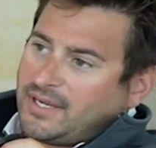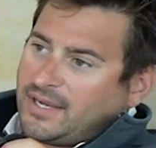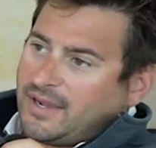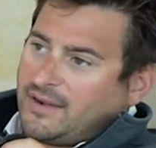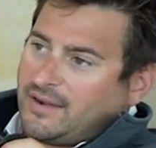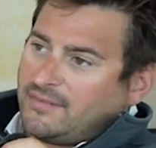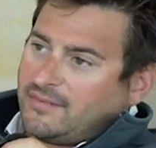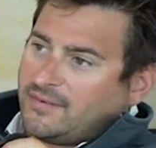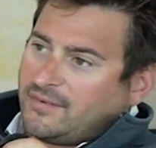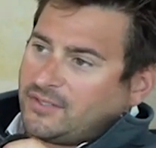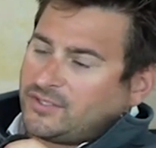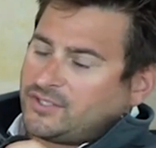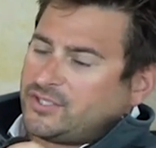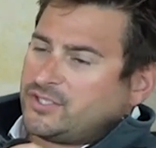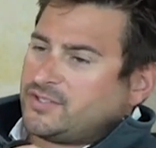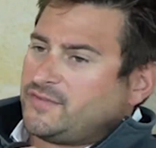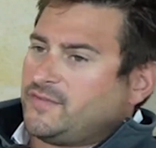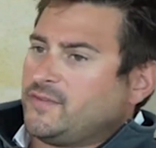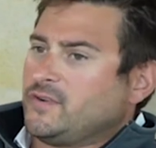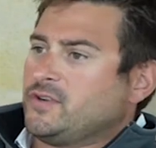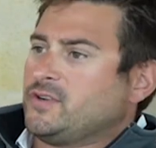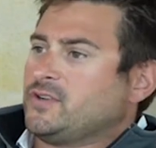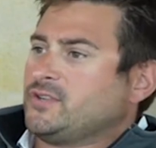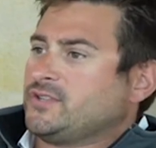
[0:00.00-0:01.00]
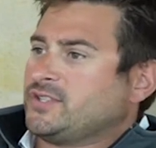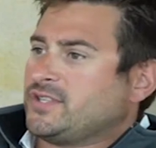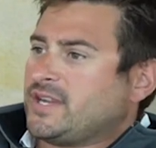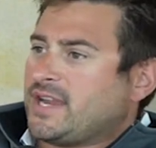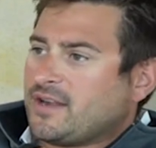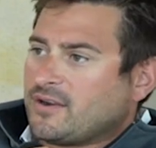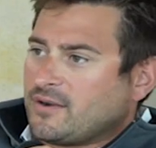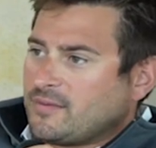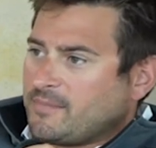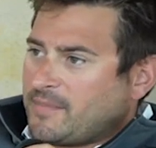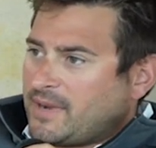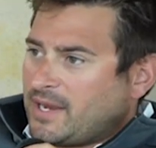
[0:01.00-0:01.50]
coverage just for your
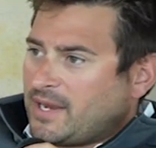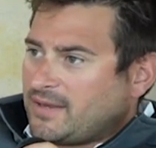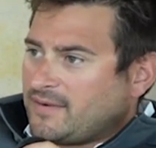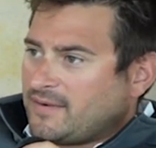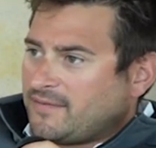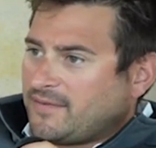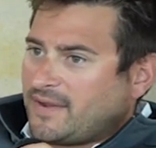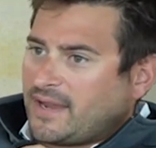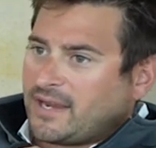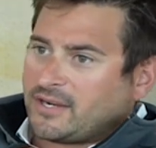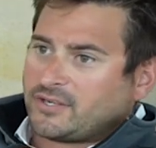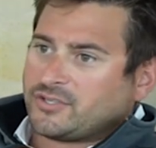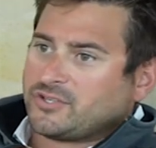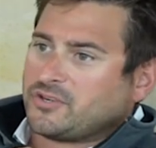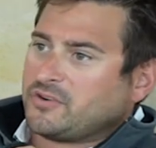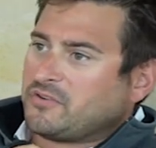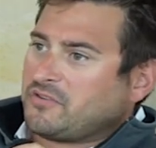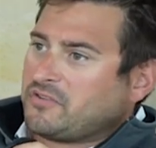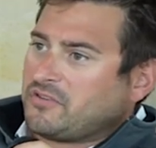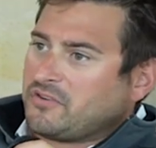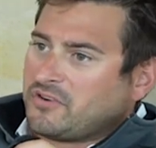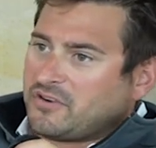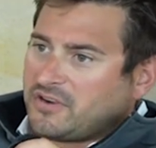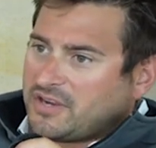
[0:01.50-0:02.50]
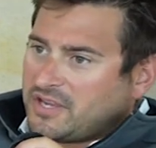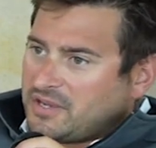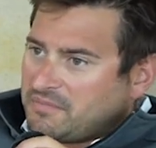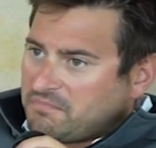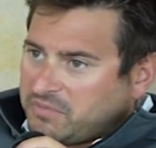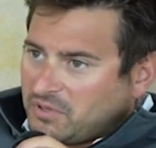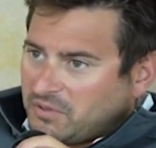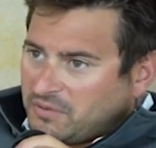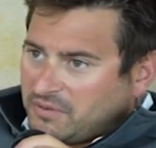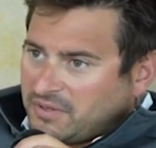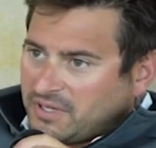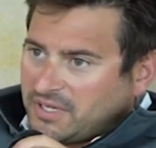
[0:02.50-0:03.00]
standard manufacturer, thirty
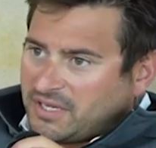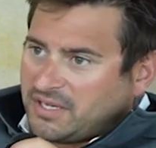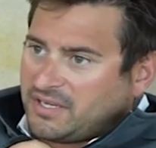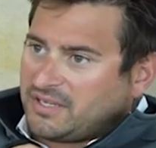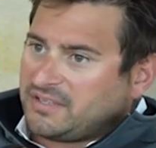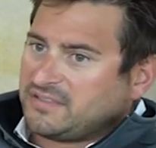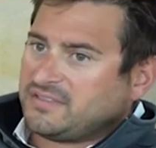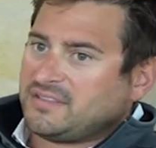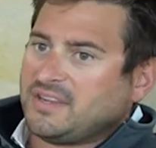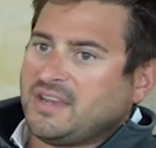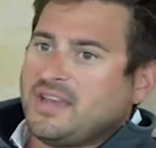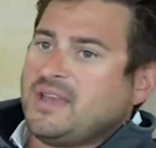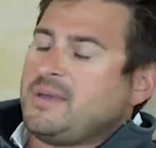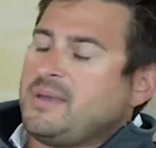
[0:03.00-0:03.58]
employees,